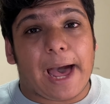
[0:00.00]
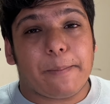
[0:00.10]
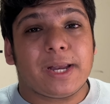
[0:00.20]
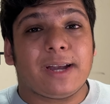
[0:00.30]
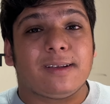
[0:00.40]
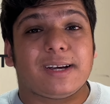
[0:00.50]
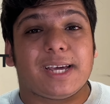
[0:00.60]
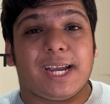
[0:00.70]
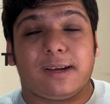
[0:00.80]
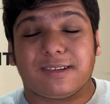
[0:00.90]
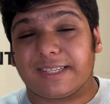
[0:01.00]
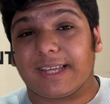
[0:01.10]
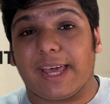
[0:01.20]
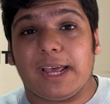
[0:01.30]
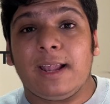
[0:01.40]
happen at a greater
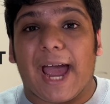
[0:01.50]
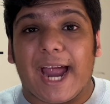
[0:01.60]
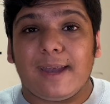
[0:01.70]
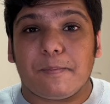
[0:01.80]
scale and